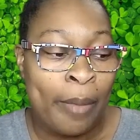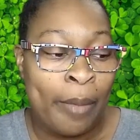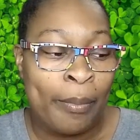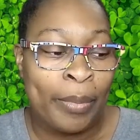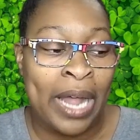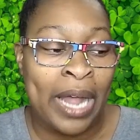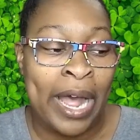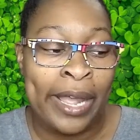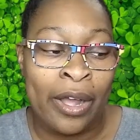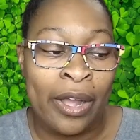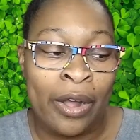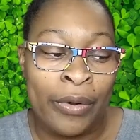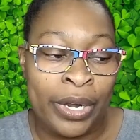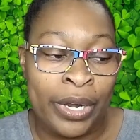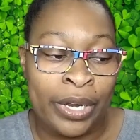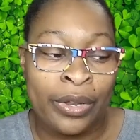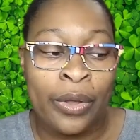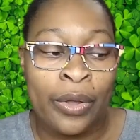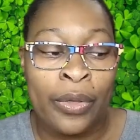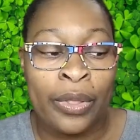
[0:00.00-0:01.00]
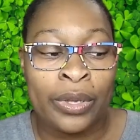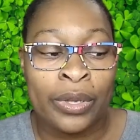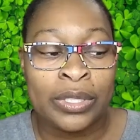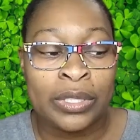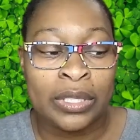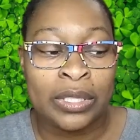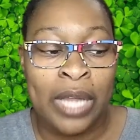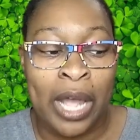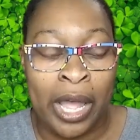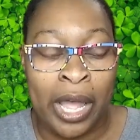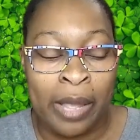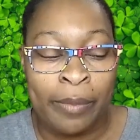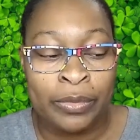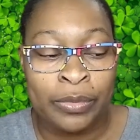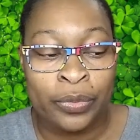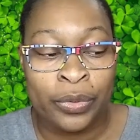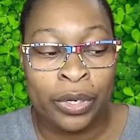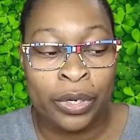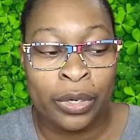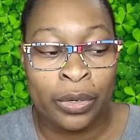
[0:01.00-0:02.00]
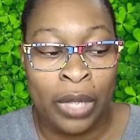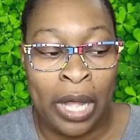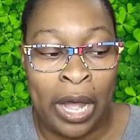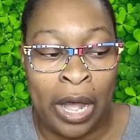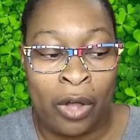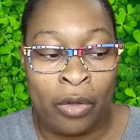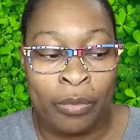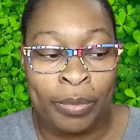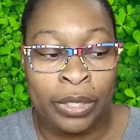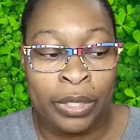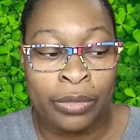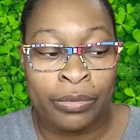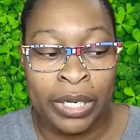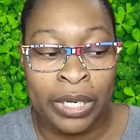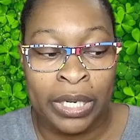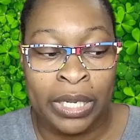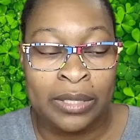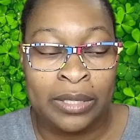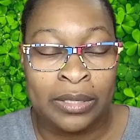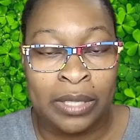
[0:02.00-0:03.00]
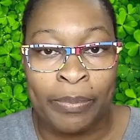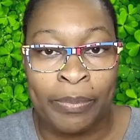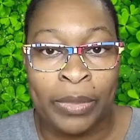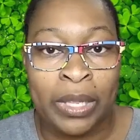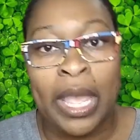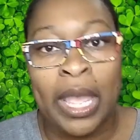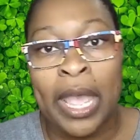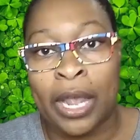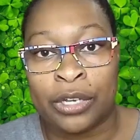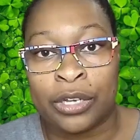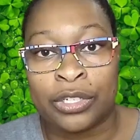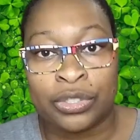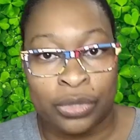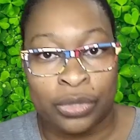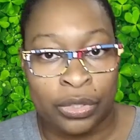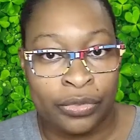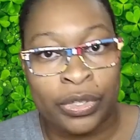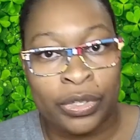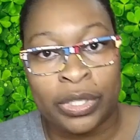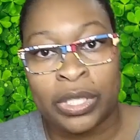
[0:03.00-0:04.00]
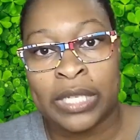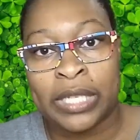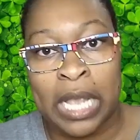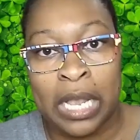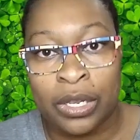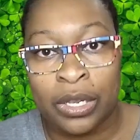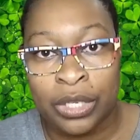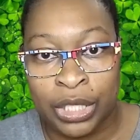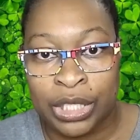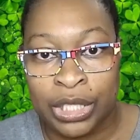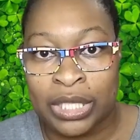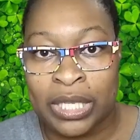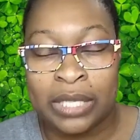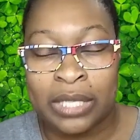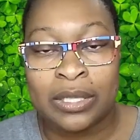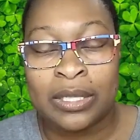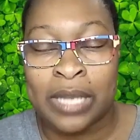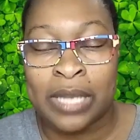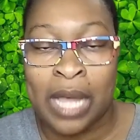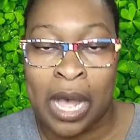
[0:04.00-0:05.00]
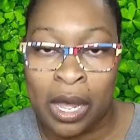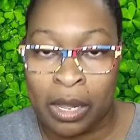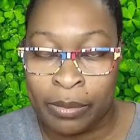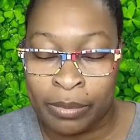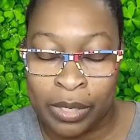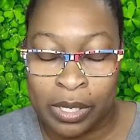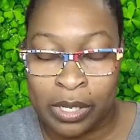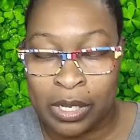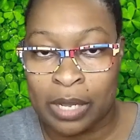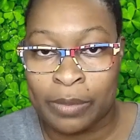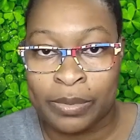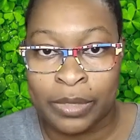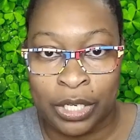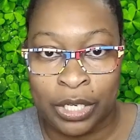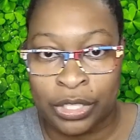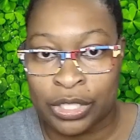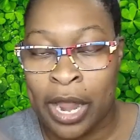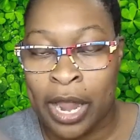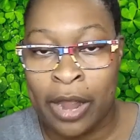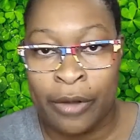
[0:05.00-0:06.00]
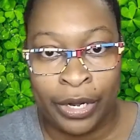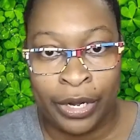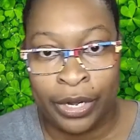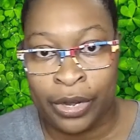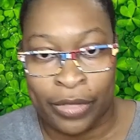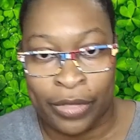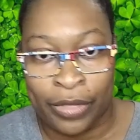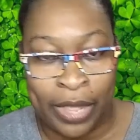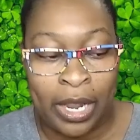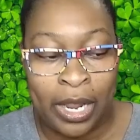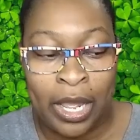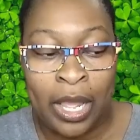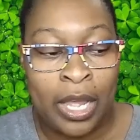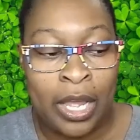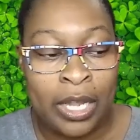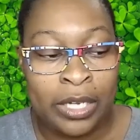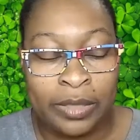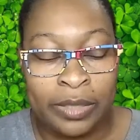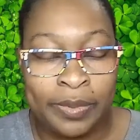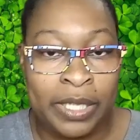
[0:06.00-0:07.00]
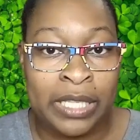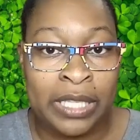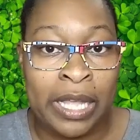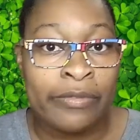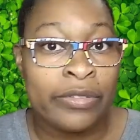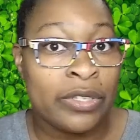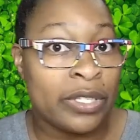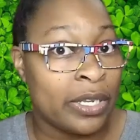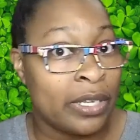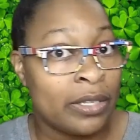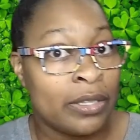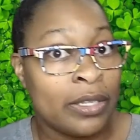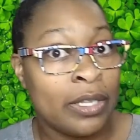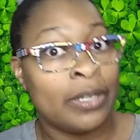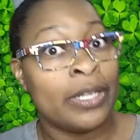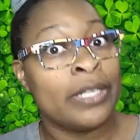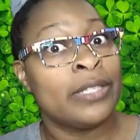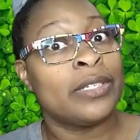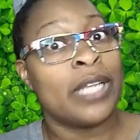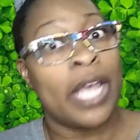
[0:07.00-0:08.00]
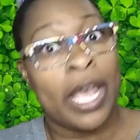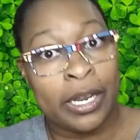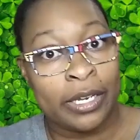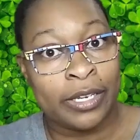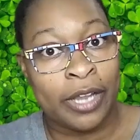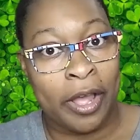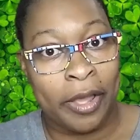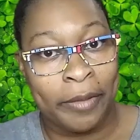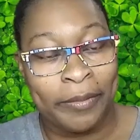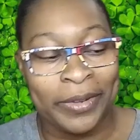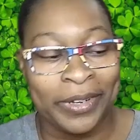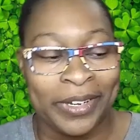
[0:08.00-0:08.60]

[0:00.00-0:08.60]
But I already know there's times where I'll be reading something extra for the challenge that's not a book club selection. I already know that just because I've seen the list ahead of time.